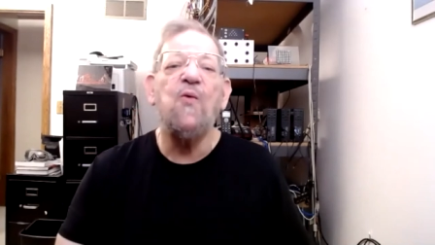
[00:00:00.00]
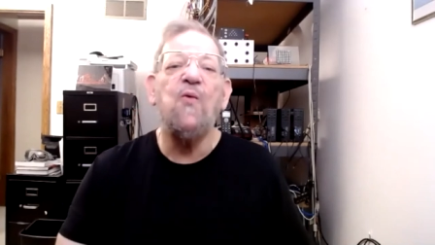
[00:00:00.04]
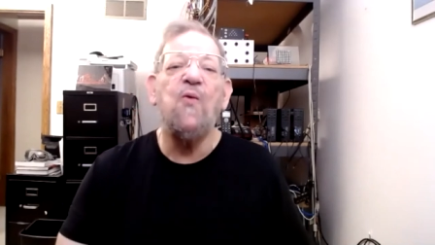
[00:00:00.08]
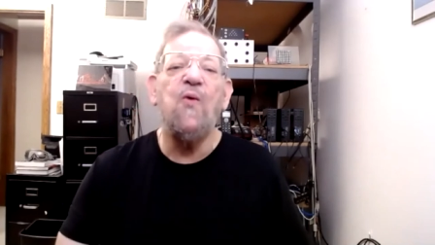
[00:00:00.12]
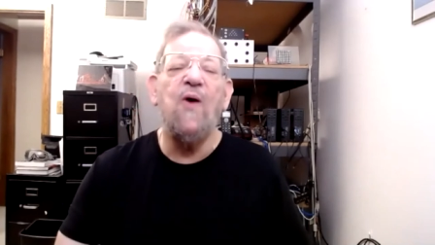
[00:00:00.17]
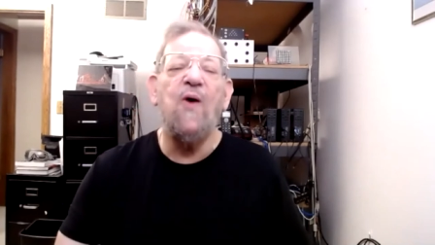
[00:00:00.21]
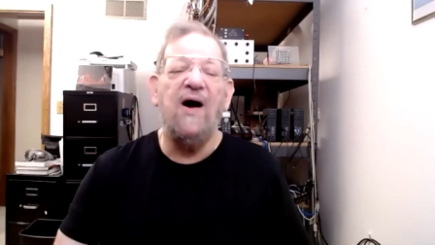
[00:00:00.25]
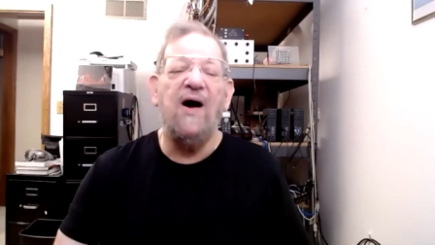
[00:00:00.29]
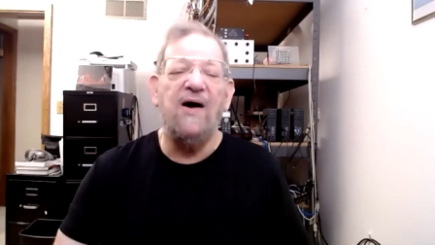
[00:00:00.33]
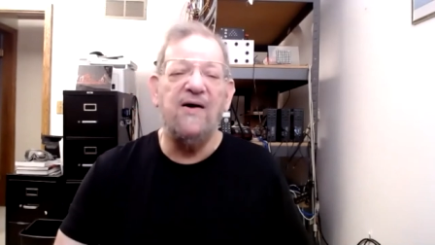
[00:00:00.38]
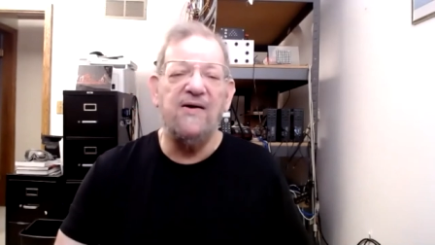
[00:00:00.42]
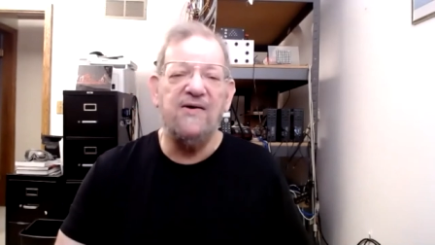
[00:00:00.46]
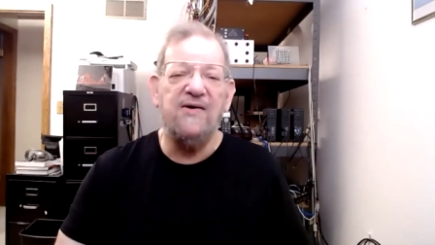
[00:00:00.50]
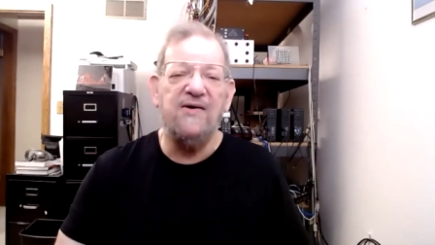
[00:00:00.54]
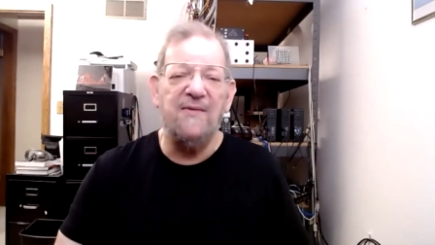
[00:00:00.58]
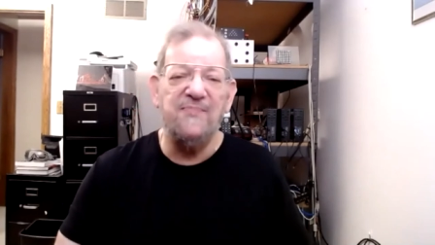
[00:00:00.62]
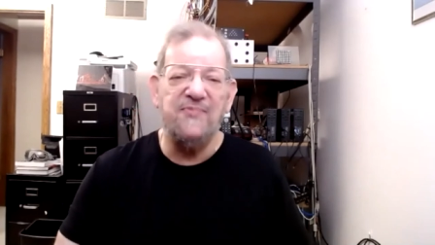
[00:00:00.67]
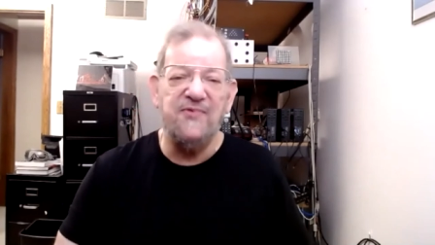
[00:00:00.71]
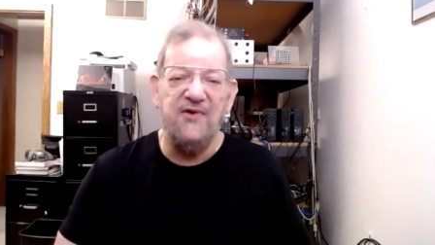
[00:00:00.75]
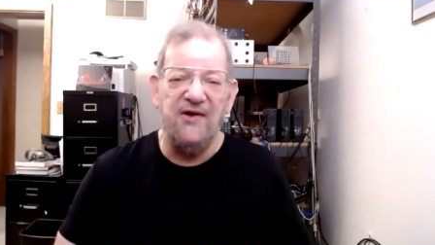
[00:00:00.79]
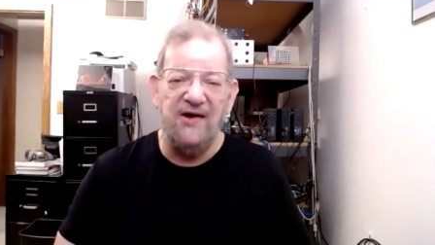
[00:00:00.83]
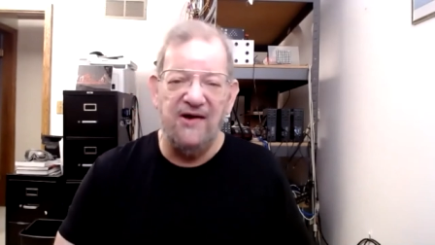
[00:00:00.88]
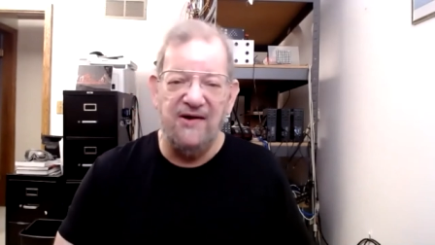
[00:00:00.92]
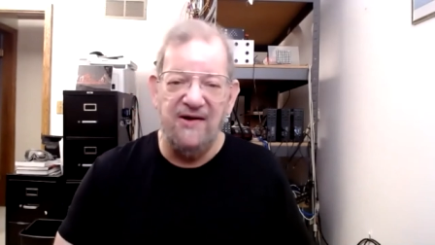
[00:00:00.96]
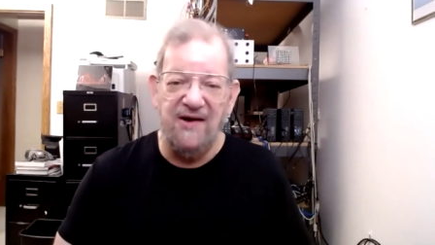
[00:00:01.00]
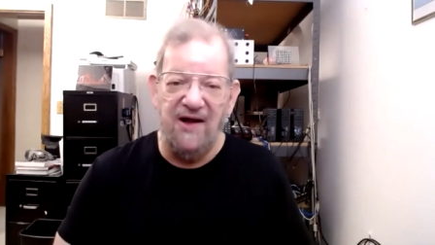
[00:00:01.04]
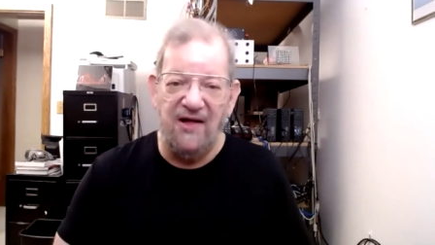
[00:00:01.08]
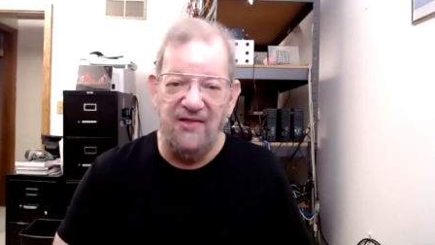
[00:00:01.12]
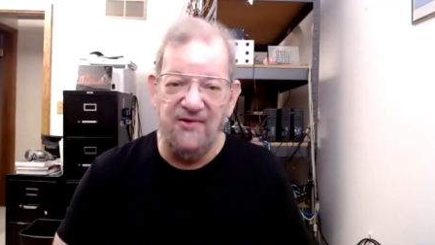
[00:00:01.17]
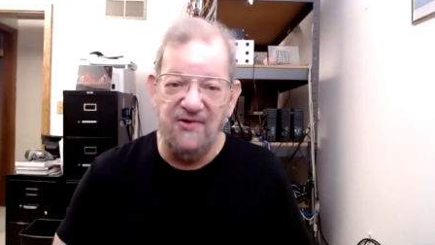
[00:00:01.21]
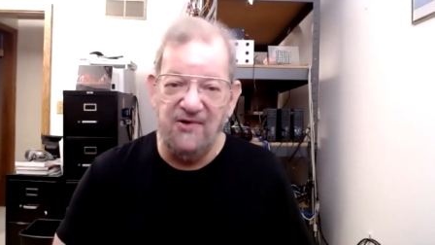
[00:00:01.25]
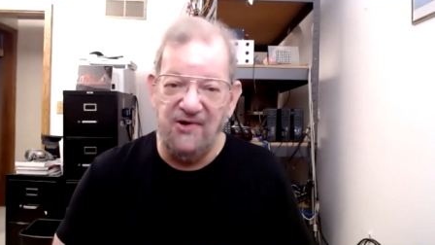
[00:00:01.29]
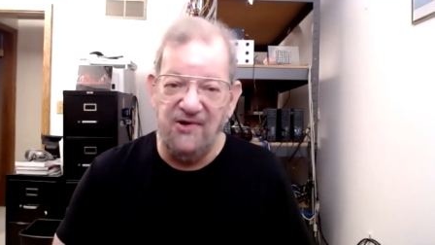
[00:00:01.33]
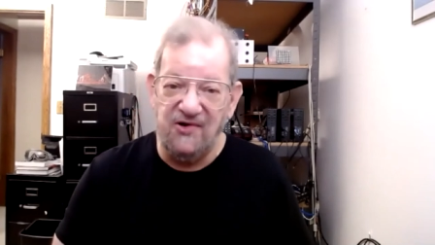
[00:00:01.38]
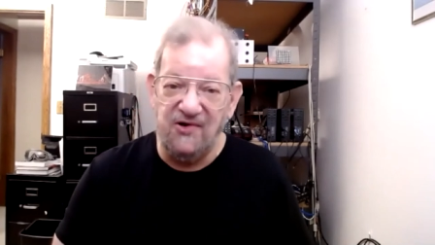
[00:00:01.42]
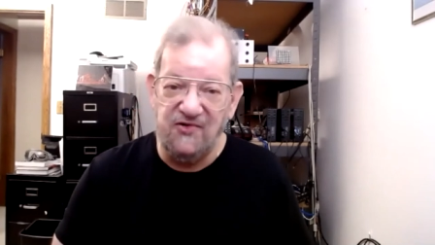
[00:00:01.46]
Welcome to
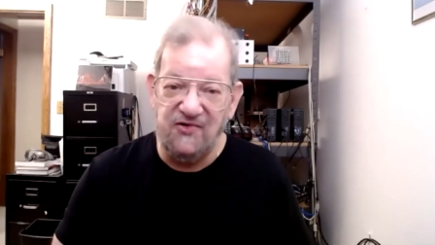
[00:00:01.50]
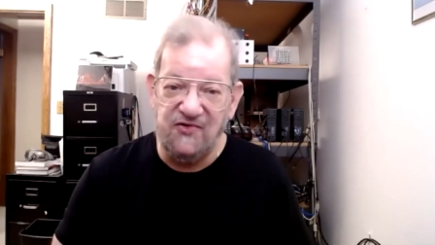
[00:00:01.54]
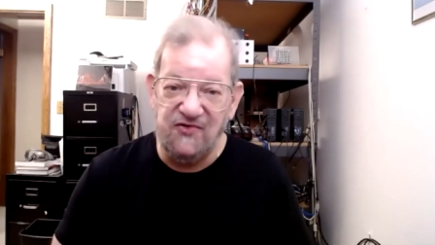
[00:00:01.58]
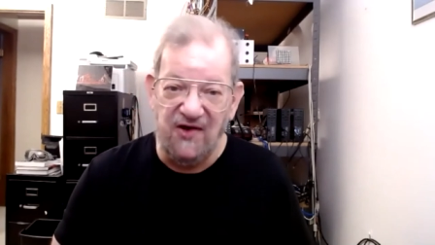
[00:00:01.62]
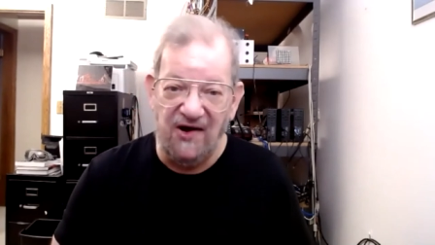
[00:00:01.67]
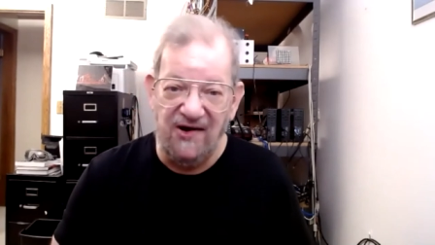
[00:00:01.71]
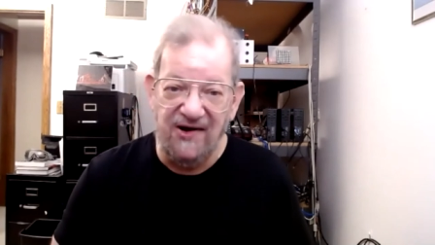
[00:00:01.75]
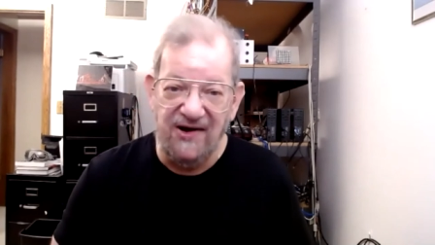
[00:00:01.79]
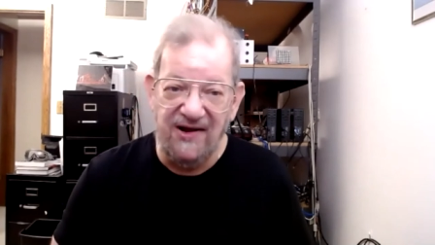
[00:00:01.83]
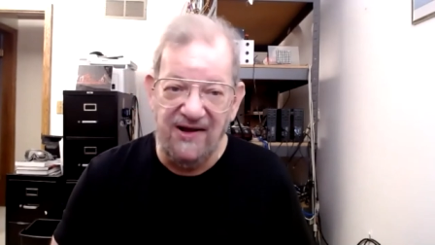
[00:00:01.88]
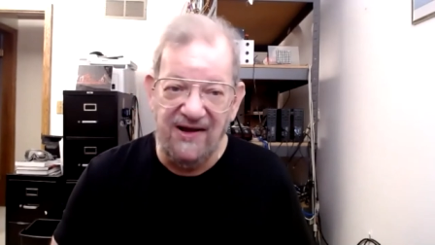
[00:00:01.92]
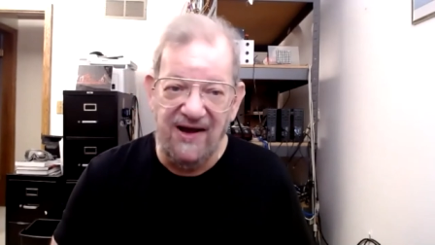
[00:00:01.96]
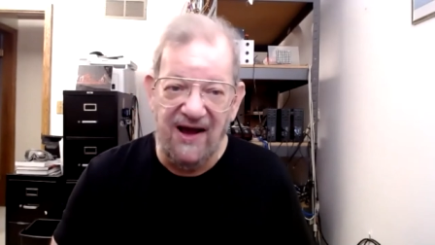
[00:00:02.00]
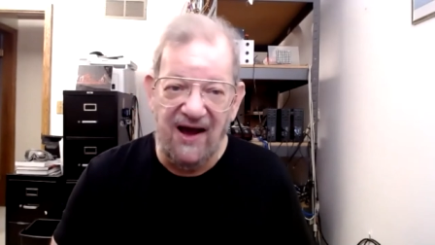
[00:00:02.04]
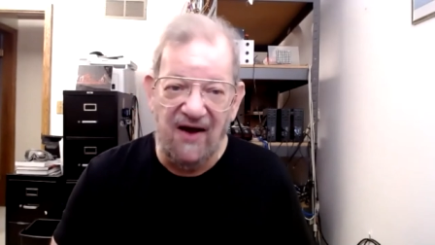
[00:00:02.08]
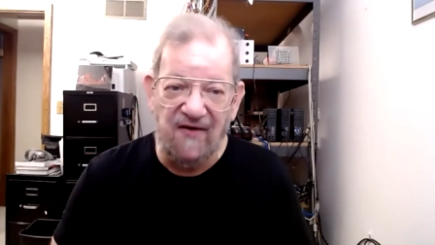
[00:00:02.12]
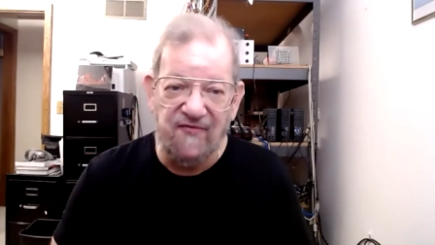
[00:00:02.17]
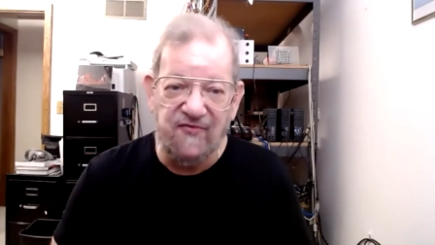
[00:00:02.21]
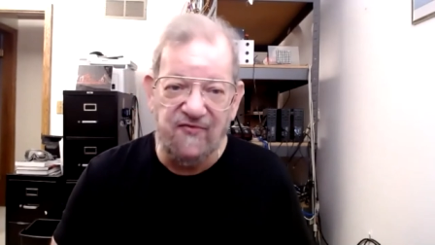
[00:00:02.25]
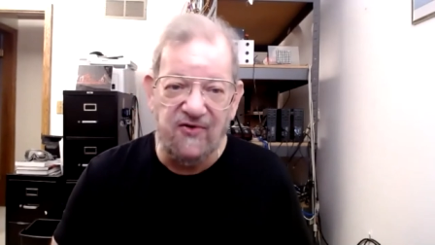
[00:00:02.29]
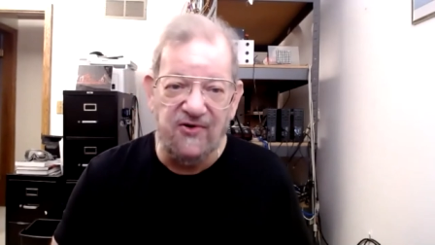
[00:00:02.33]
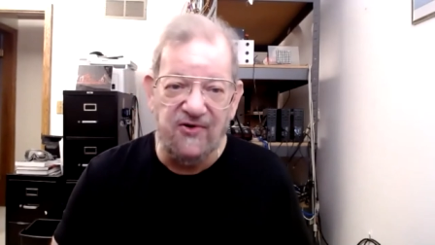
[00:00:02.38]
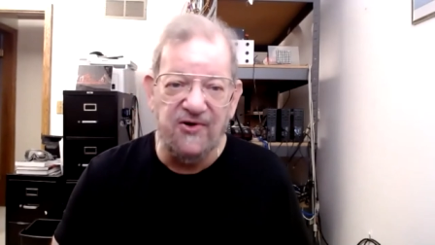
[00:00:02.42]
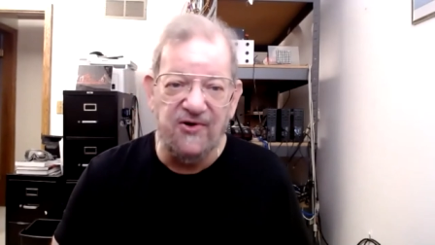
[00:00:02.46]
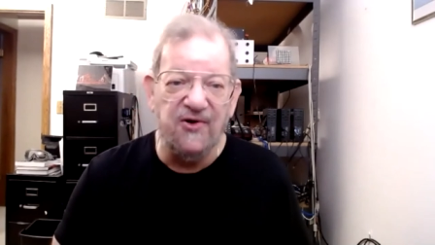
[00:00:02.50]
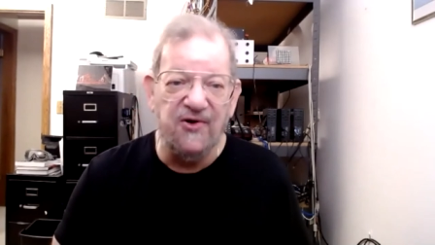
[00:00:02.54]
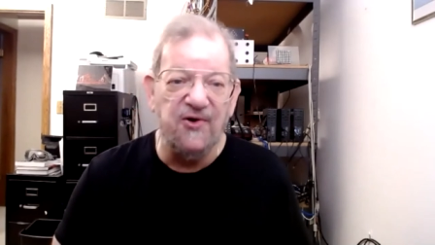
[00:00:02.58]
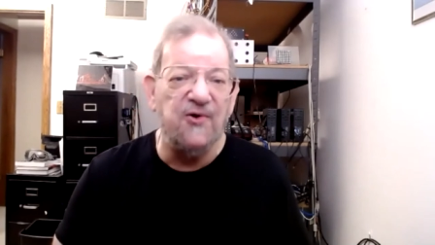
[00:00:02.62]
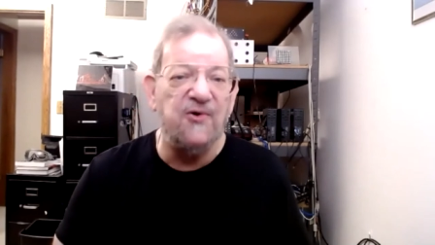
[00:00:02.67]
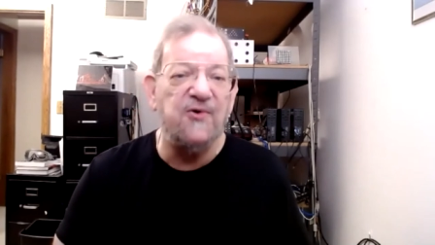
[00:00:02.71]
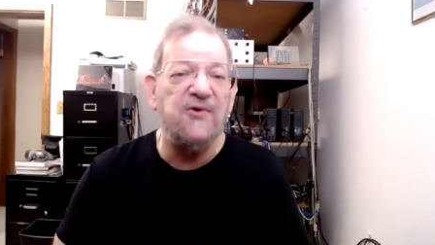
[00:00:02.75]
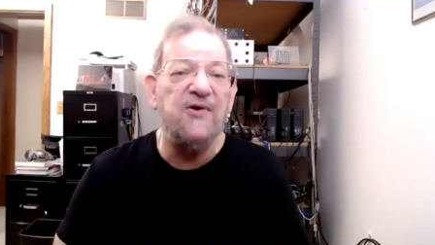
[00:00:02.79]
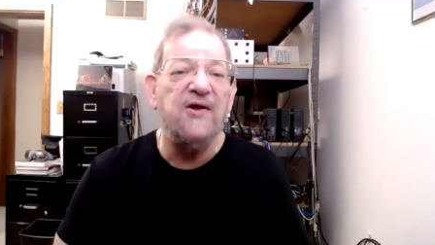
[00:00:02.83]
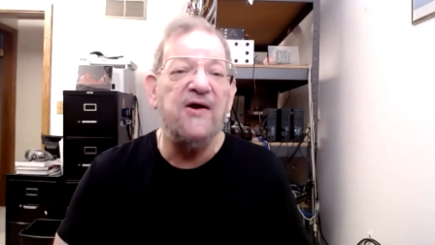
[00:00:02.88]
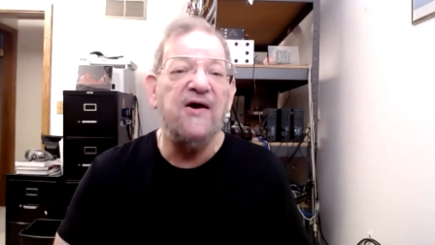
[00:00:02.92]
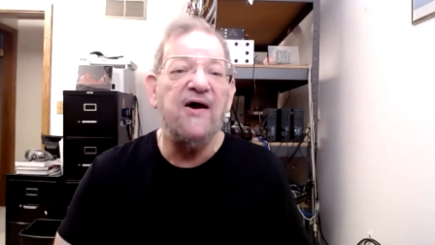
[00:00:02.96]
another exciting
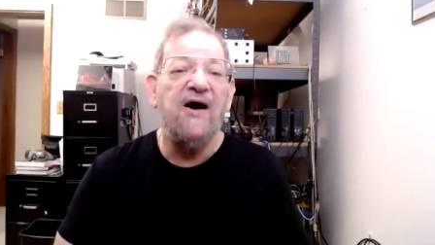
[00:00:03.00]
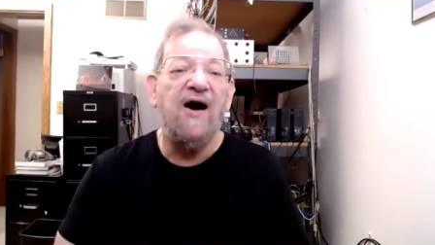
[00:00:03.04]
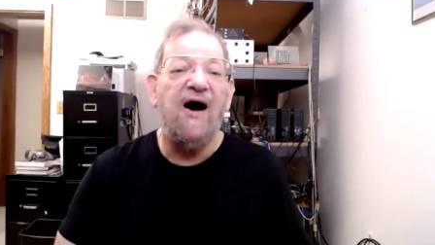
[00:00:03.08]
afternoon